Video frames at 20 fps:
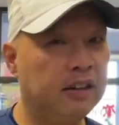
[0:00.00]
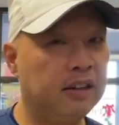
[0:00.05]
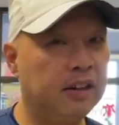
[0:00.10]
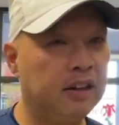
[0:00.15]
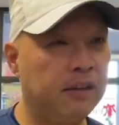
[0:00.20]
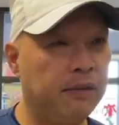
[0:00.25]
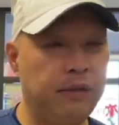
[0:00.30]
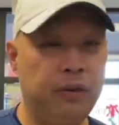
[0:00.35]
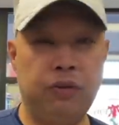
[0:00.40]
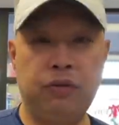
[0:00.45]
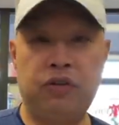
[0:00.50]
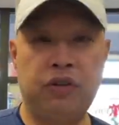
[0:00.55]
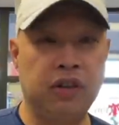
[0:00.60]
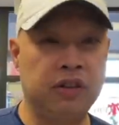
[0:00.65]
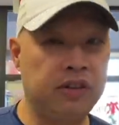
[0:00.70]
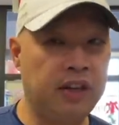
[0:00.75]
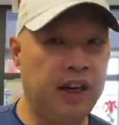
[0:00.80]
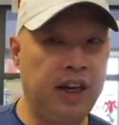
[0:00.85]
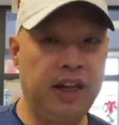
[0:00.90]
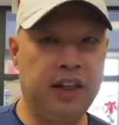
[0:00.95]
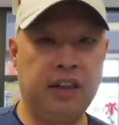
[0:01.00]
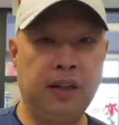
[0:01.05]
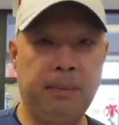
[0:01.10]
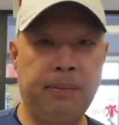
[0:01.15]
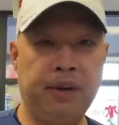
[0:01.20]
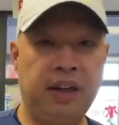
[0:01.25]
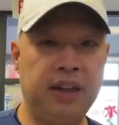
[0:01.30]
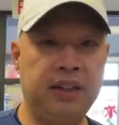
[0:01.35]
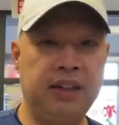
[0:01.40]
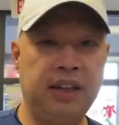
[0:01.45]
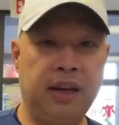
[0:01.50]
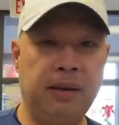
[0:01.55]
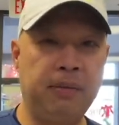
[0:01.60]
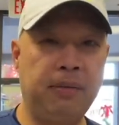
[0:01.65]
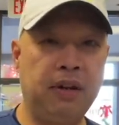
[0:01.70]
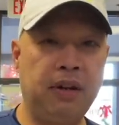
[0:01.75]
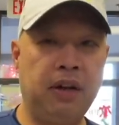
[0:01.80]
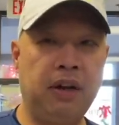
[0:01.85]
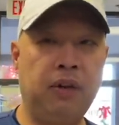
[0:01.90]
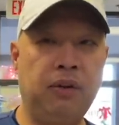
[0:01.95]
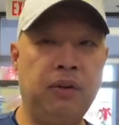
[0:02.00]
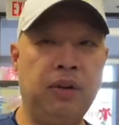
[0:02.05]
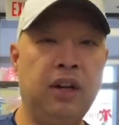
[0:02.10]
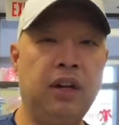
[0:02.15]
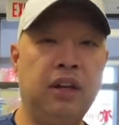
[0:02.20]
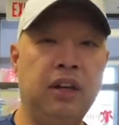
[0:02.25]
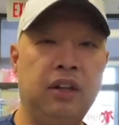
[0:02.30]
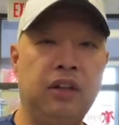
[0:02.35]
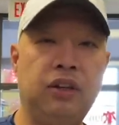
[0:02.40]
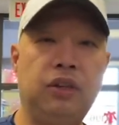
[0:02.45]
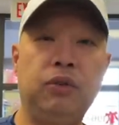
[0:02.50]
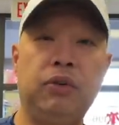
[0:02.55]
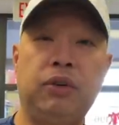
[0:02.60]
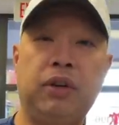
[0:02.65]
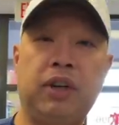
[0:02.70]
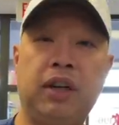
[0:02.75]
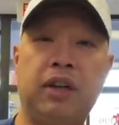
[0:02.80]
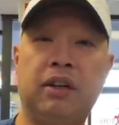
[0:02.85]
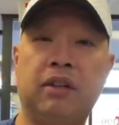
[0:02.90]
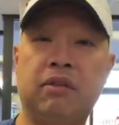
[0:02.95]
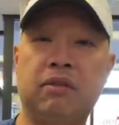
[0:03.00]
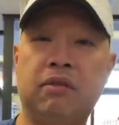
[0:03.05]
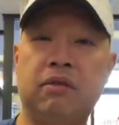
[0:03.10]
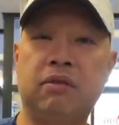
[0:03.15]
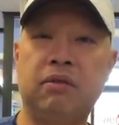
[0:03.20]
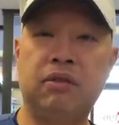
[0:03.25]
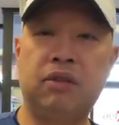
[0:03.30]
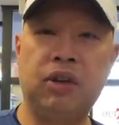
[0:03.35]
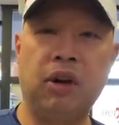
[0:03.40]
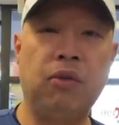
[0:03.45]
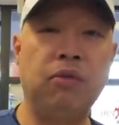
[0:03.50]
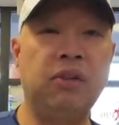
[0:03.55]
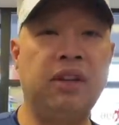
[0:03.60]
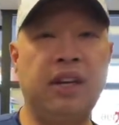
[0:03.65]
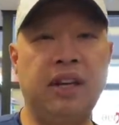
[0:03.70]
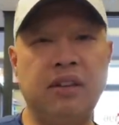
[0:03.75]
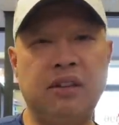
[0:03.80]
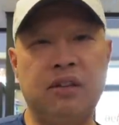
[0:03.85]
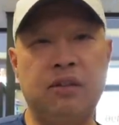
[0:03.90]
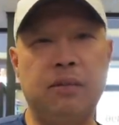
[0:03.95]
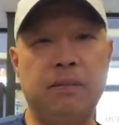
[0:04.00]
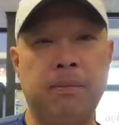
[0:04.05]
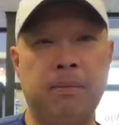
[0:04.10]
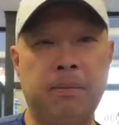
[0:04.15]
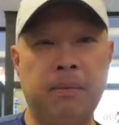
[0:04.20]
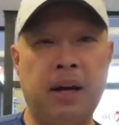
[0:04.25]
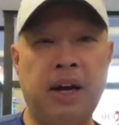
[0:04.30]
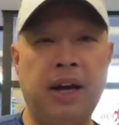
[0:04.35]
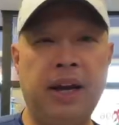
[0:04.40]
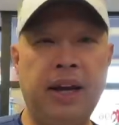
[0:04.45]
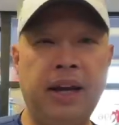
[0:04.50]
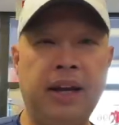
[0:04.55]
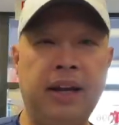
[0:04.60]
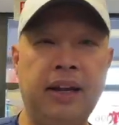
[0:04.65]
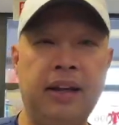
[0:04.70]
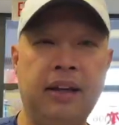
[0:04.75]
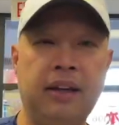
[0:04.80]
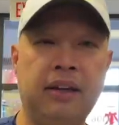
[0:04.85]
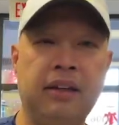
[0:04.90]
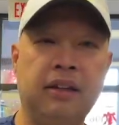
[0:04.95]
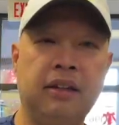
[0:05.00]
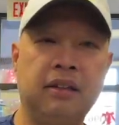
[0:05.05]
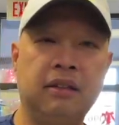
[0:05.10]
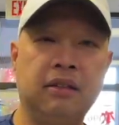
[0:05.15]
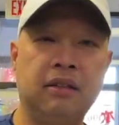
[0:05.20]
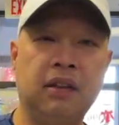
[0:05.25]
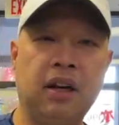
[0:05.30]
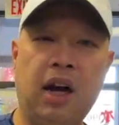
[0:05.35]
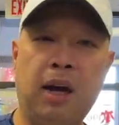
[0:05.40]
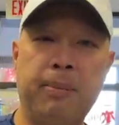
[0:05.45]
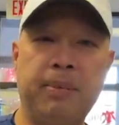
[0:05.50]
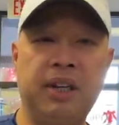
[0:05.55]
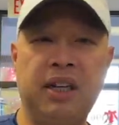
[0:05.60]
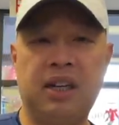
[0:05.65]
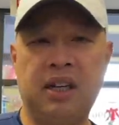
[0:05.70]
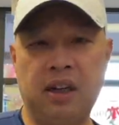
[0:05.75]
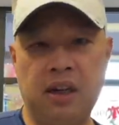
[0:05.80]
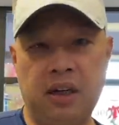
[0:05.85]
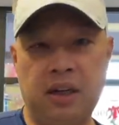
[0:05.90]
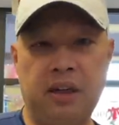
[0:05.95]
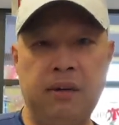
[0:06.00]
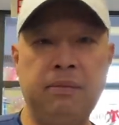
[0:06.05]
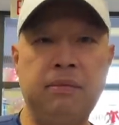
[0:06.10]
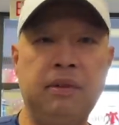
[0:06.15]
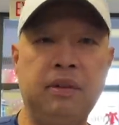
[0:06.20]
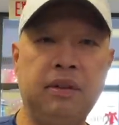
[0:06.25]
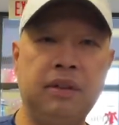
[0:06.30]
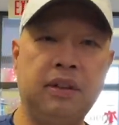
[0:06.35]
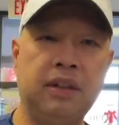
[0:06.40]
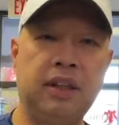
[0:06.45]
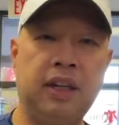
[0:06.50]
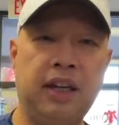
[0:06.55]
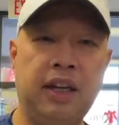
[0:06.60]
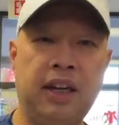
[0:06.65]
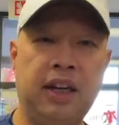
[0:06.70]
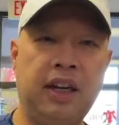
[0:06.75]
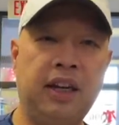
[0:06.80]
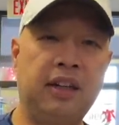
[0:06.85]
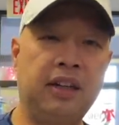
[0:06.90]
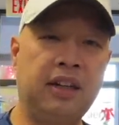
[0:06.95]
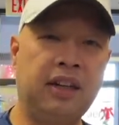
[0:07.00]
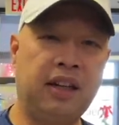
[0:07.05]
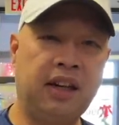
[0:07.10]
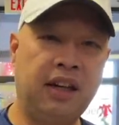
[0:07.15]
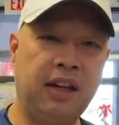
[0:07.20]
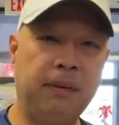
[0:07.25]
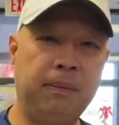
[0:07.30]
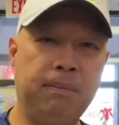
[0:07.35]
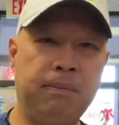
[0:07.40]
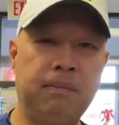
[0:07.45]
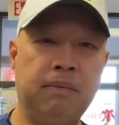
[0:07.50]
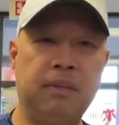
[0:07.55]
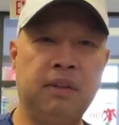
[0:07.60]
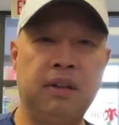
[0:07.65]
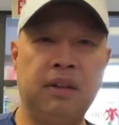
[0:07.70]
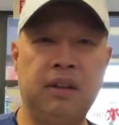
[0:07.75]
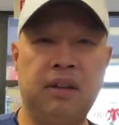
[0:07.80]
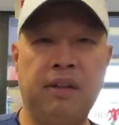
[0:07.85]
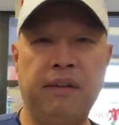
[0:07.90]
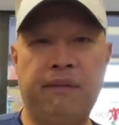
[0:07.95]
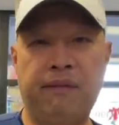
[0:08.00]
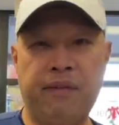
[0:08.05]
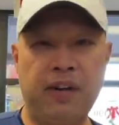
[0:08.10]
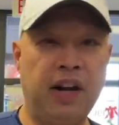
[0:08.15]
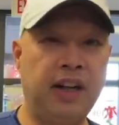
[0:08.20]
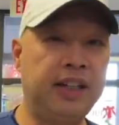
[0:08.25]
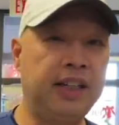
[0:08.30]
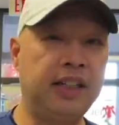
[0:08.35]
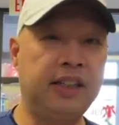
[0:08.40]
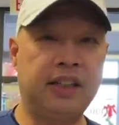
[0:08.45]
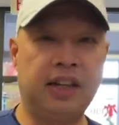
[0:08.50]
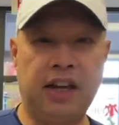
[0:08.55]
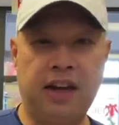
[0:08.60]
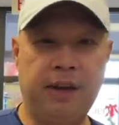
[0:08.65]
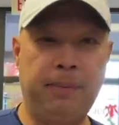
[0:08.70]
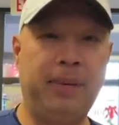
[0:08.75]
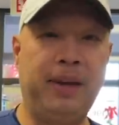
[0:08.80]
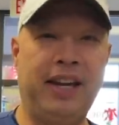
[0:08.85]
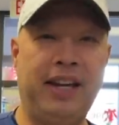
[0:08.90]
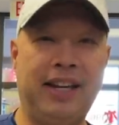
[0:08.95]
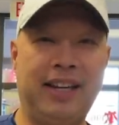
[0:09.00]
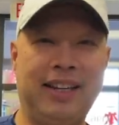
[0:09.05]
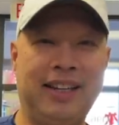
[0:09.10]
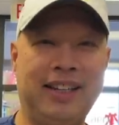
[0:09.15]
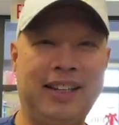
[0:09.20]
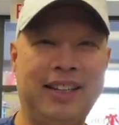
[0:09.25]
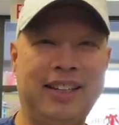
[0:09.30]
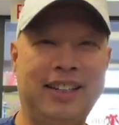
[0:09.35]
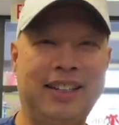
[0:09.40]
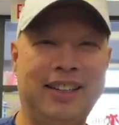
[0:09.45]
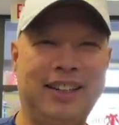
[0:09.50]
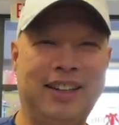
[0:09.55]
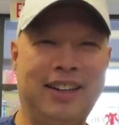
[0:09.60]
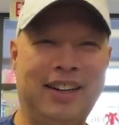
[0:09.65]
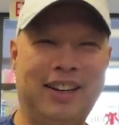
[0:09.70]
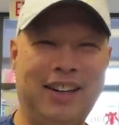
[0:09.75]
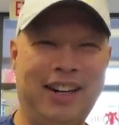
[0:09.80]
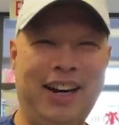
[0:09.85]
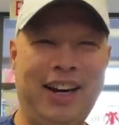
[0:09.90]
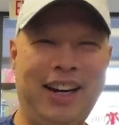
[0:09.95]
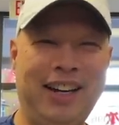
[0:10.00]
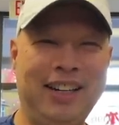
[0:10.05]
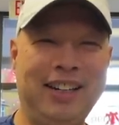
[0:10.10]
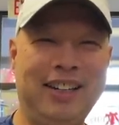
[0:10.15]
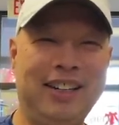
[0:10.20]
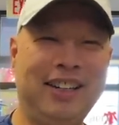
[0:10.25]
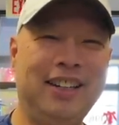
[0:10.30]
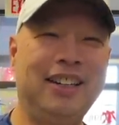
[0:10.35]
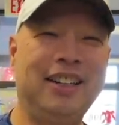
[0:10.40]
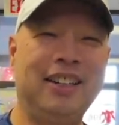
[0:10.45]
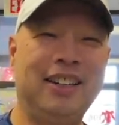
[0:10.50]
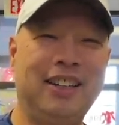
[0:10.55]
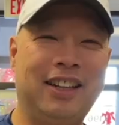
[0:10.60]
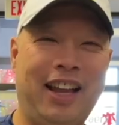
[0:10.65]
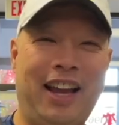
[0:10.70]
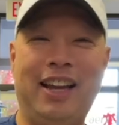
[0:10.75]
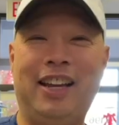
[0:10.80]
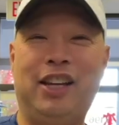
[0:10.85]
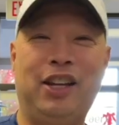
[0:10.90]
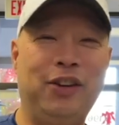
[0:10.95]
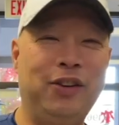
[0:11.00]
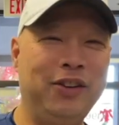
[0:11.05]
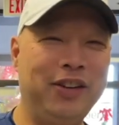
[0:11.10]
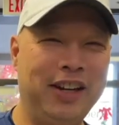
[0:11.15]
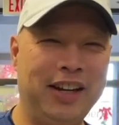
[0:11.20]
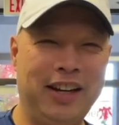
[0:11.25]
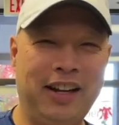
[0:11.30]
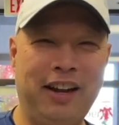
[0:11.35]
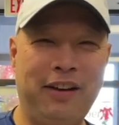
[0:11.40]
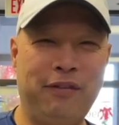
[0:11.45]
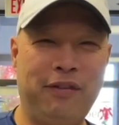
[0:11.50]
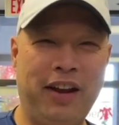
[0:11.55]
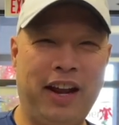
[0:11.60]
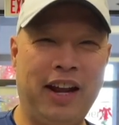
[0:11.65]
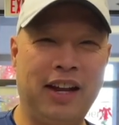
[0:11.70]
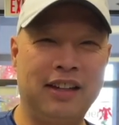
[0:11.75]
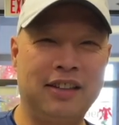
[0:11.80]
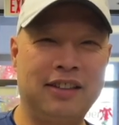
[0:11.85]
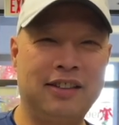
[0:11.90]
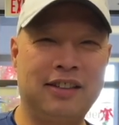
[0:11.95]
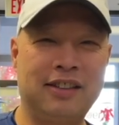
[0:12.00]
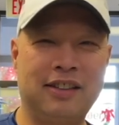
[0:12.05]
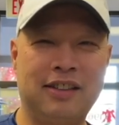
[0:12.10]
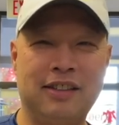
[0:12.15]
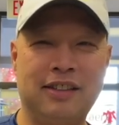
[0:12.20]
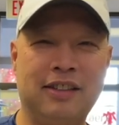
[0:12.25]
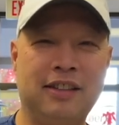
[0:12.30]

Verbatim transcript: If you just hit the button down below, you can donate to my comedy club and keep the funny's coming. All right. Thank you in advance.